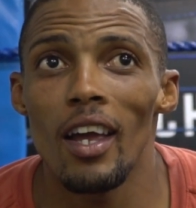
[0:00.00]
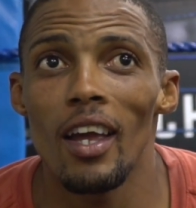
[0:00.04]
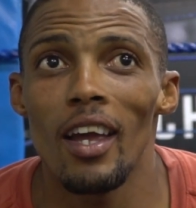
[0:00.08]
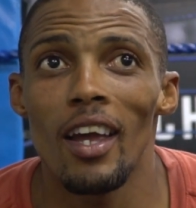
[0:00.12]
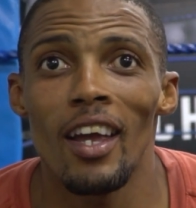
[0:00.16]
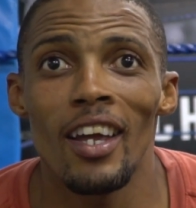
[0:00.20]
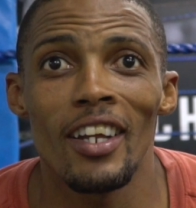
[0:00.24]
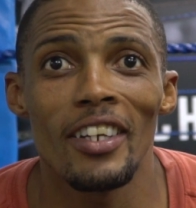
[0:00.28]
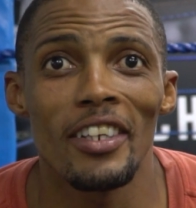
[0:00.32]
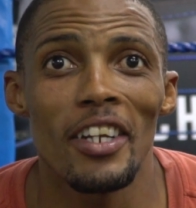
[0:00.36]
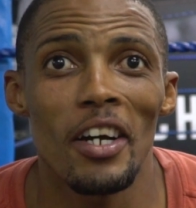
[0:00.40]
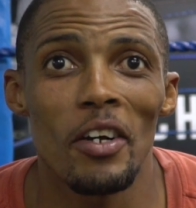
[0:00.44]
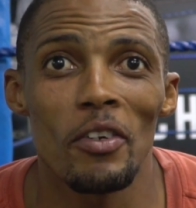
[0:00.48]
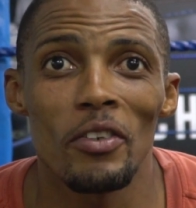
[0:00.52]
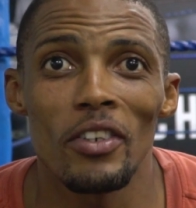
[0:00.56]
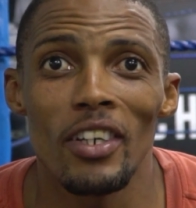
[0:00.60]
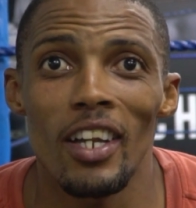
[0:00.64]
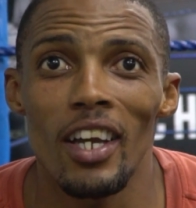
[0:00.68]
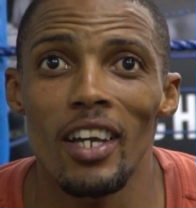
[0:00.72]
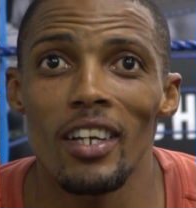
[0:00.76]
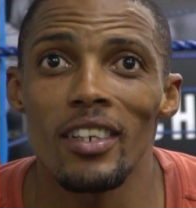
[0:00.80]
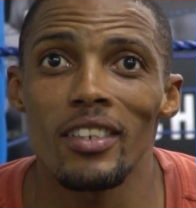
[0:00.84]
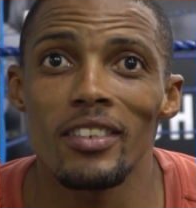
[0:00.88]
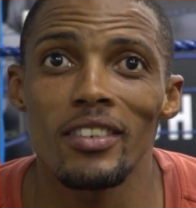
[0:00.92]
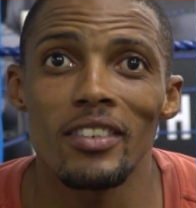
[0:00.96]
and I would
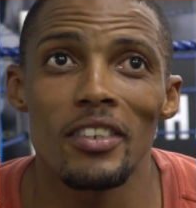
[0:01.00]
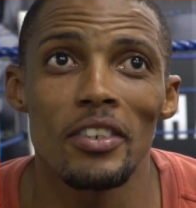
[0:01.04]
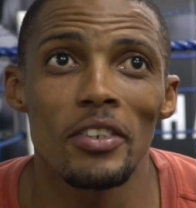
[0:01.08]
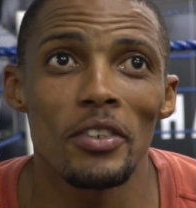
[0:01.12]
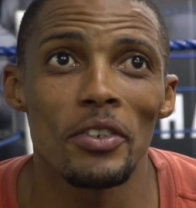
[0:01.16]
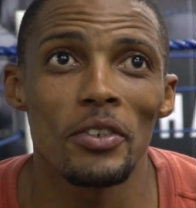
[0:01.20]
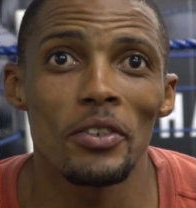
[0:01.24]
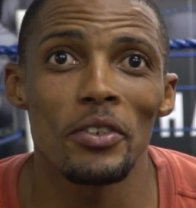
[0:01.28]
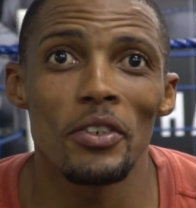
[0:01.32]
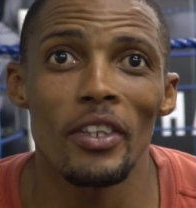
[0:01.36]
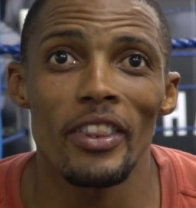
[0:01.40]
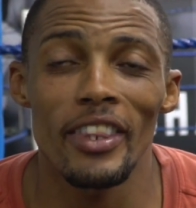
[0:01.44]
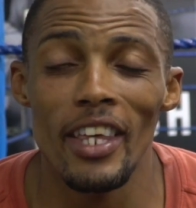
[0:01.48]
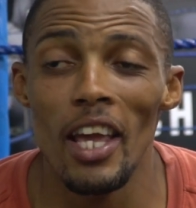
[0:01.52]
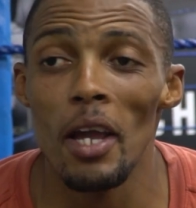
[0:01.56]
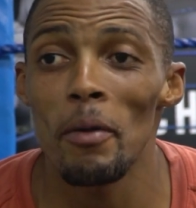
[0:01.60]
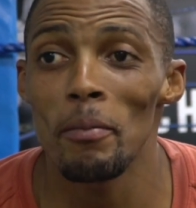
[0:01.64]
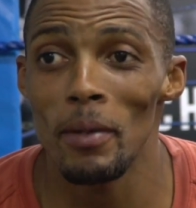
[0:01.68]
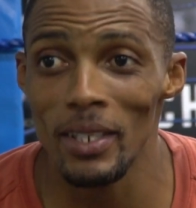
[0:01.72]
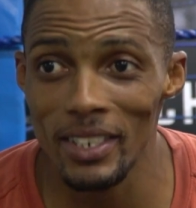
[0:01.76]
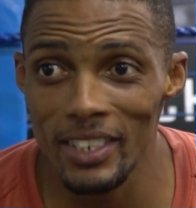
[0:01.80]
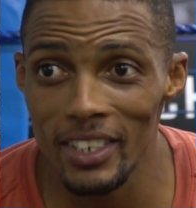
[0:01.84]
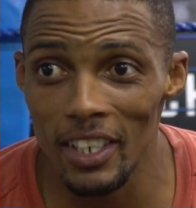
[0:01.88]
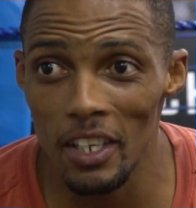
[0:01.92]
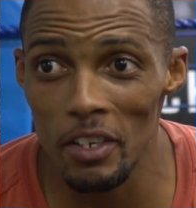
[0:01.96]
like to thank
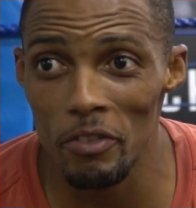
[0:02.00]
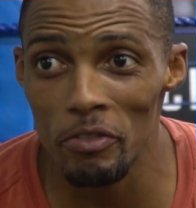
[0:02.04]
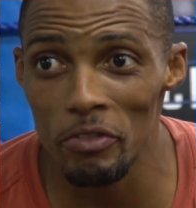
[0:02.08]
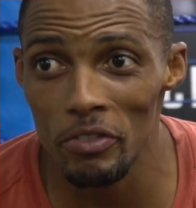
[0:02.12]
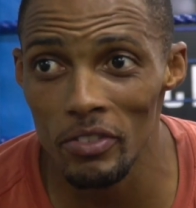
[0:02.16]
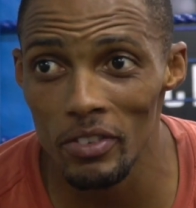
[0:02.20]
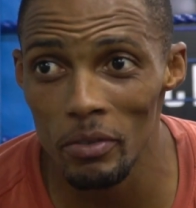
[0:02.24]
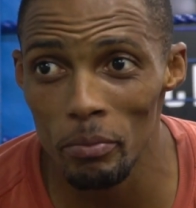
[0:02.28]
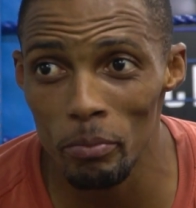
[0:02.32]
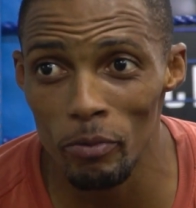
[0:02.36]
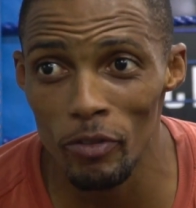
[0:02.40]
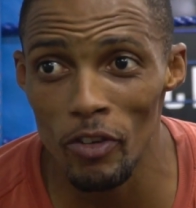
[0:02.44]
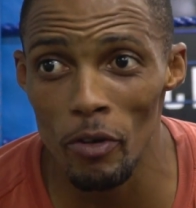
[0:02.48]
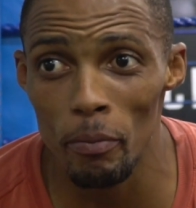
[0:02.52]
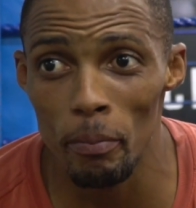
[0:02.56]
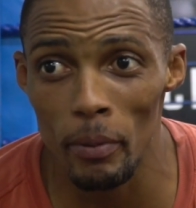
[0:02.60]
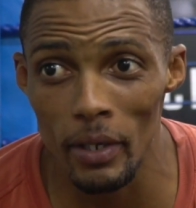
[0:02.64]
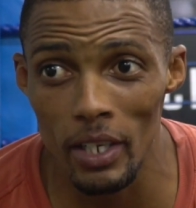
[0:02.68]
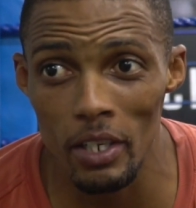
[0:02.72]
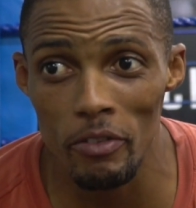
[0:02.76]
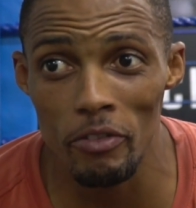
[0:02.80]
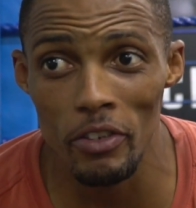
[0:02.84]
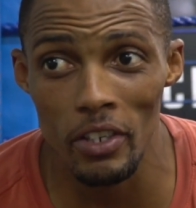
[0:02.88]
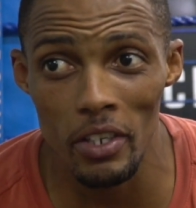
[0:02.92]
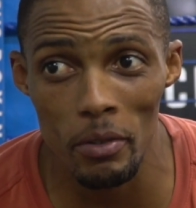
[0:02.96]
myself for
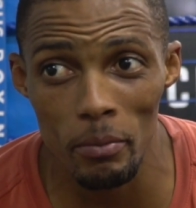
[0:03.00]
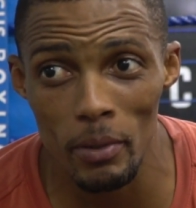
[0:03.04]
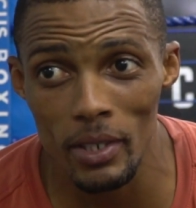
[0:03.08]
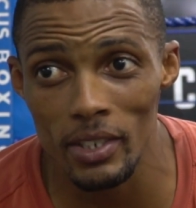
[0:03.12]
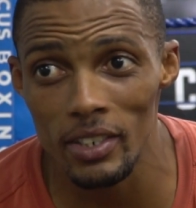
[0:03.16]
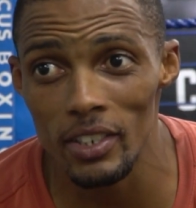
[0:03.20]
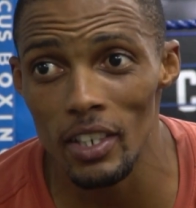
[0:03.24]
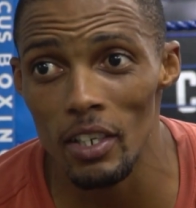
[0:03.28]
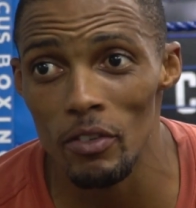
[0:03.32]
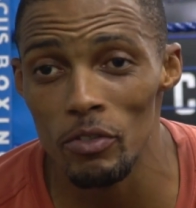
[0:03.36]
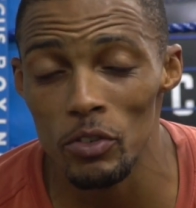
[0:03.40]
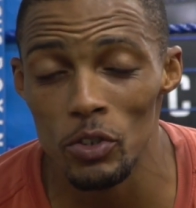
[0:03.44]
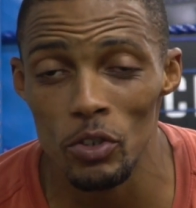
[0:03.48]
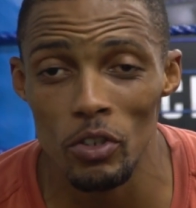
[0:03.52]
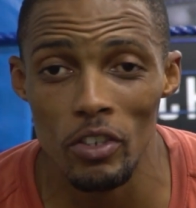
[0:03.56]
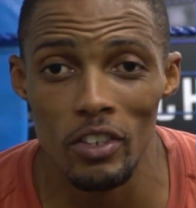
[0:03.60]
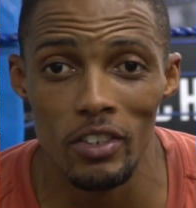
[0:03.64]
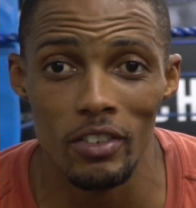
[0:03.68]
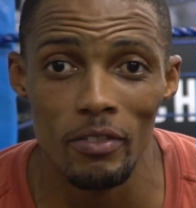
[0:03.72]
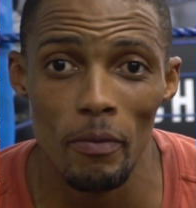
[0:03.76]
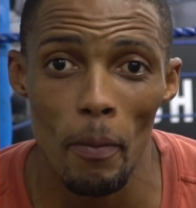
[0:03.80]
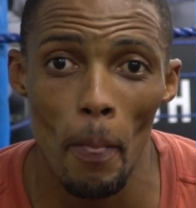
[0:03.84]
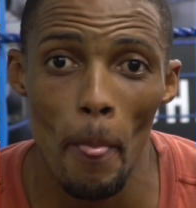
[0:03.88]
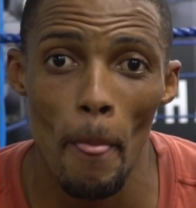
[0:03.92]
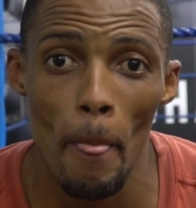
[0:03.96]
believing in myself so